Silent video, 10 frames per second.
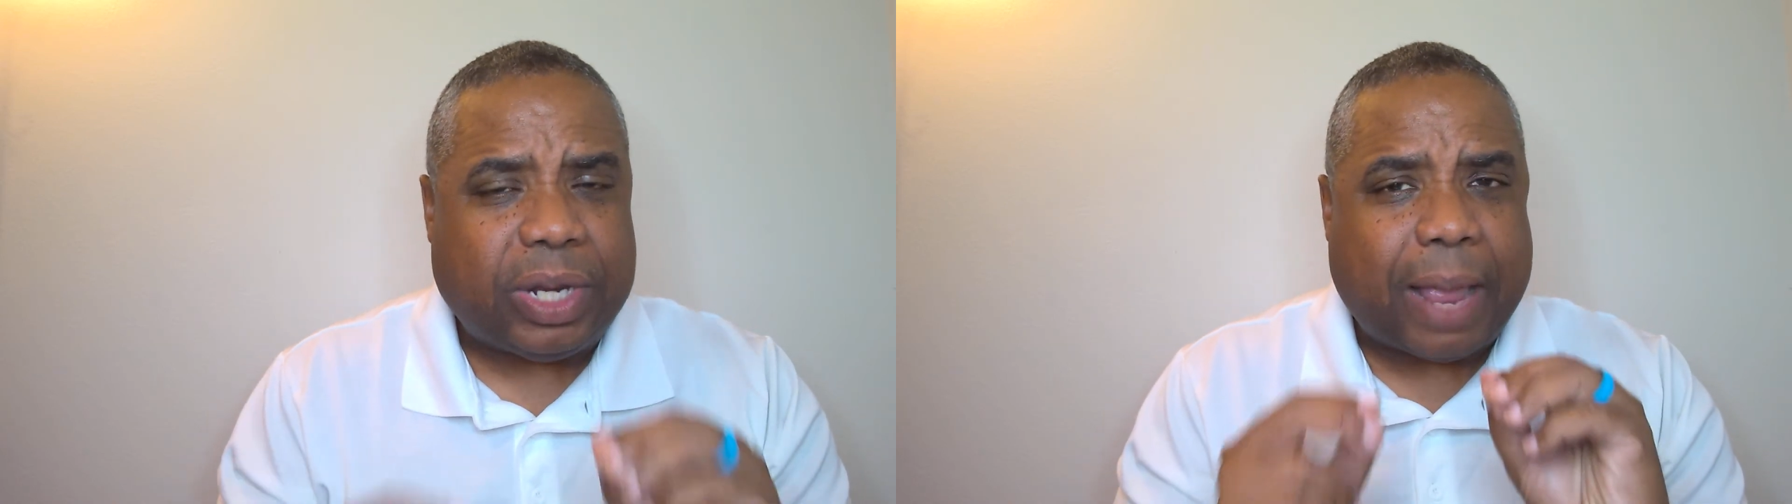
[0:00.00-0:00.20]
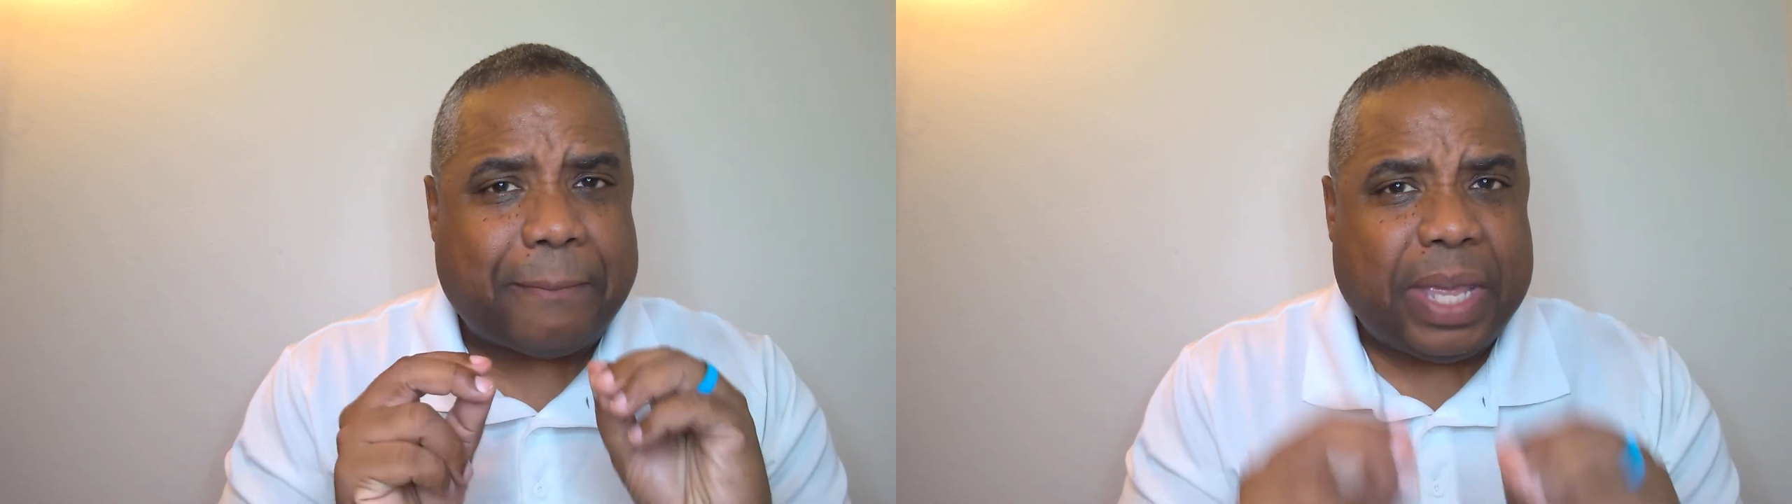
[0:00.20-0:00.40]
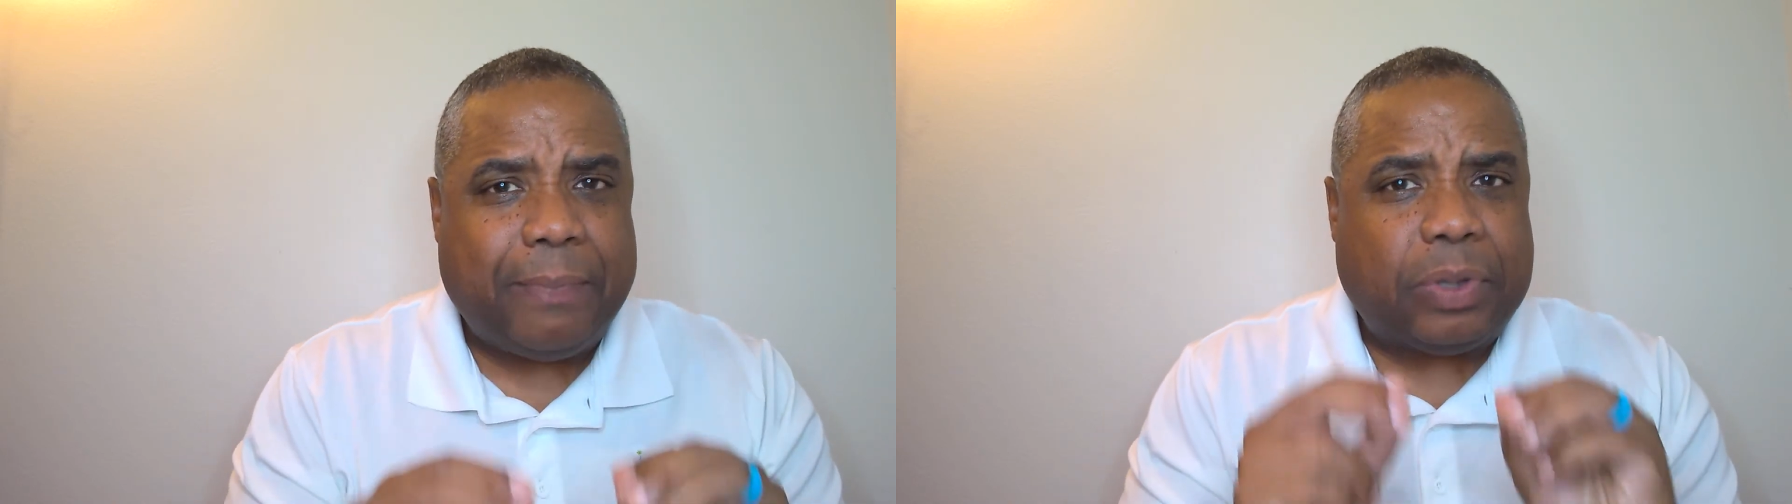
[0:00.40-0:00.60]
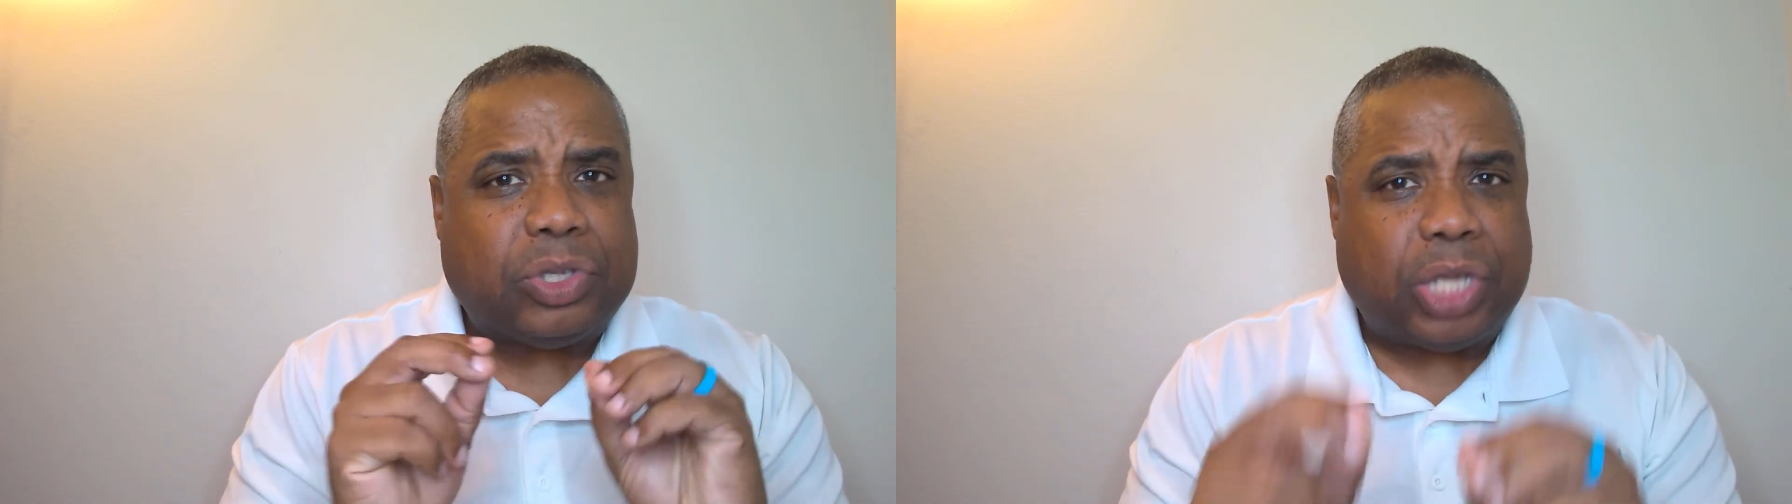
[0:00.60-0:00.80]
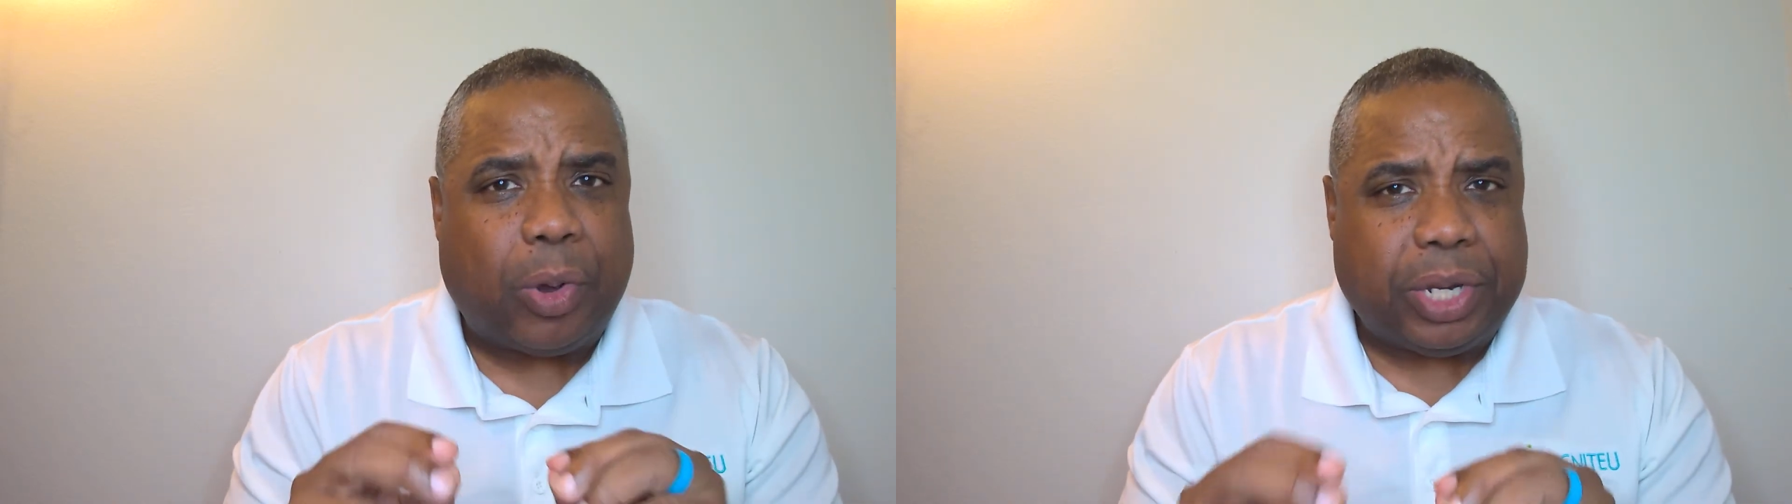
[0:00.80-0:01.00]
that people
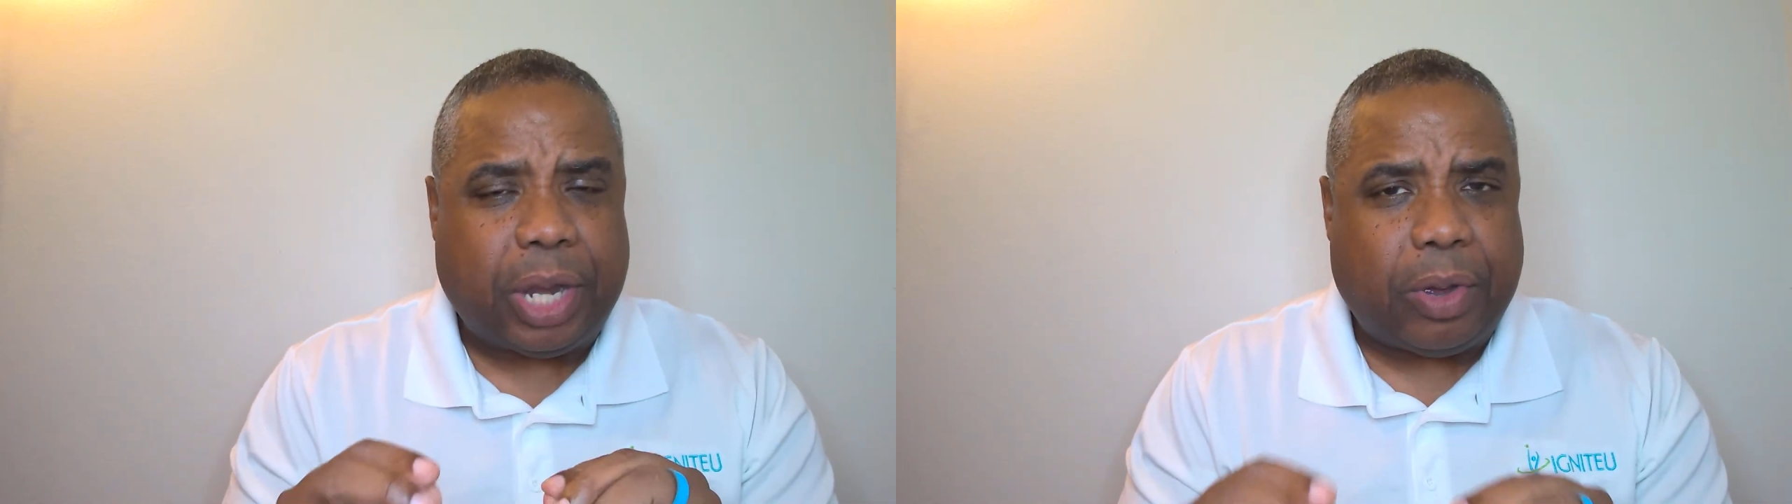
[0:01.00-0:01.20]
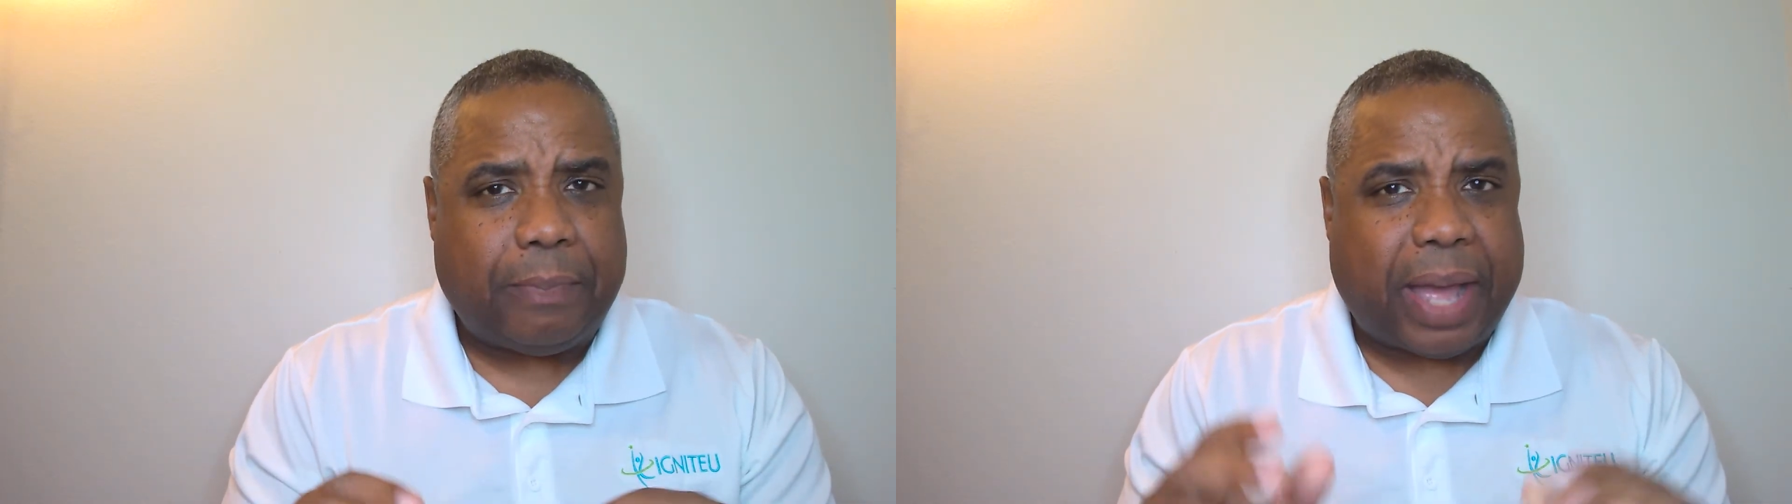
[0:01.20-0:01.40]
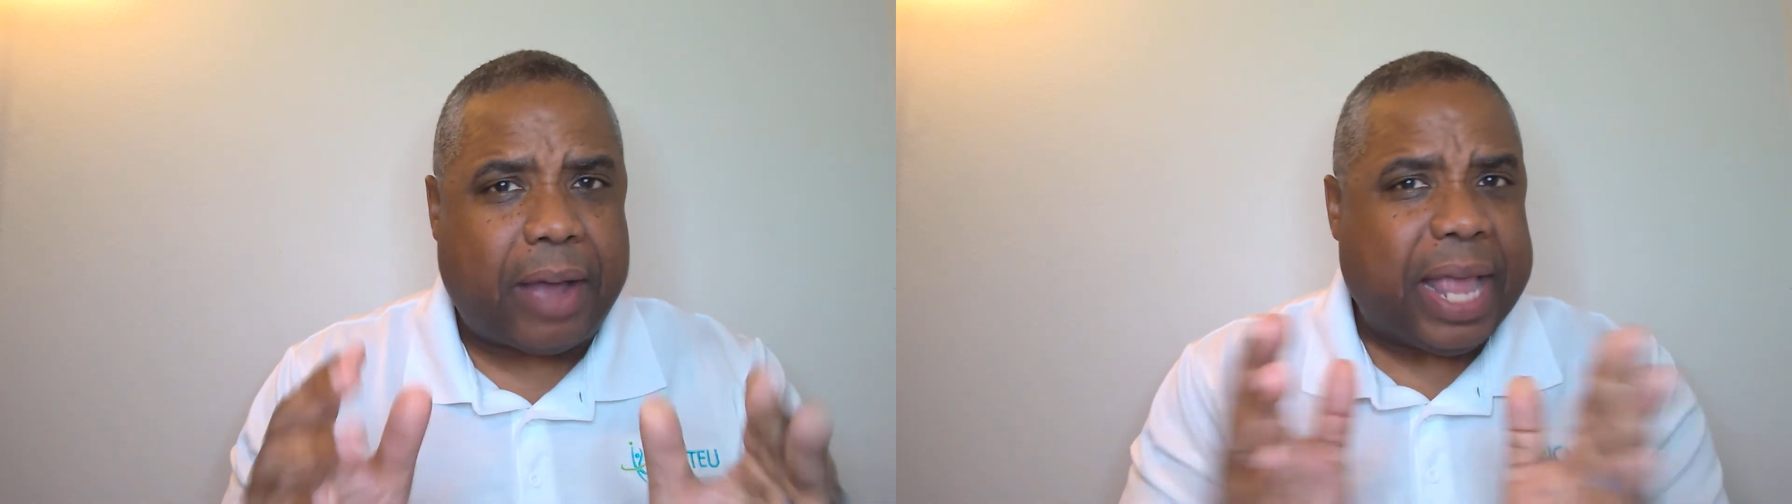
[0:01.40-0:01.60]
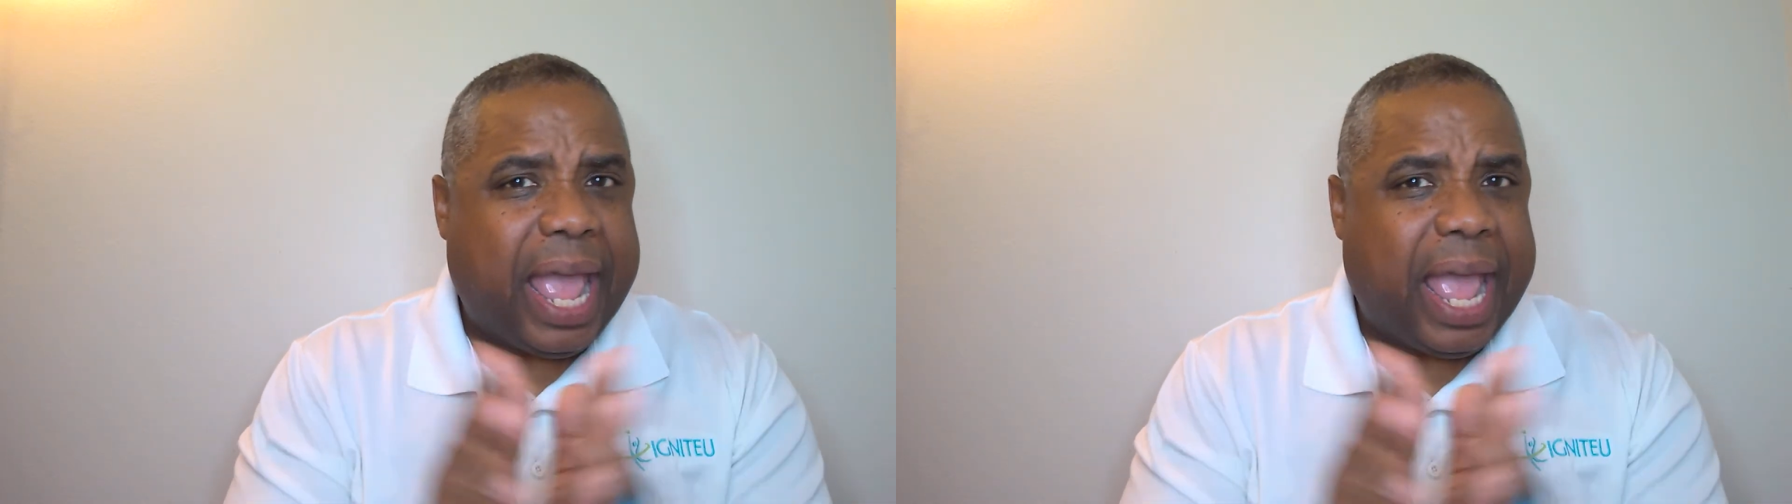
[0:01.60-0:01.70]
don't know about,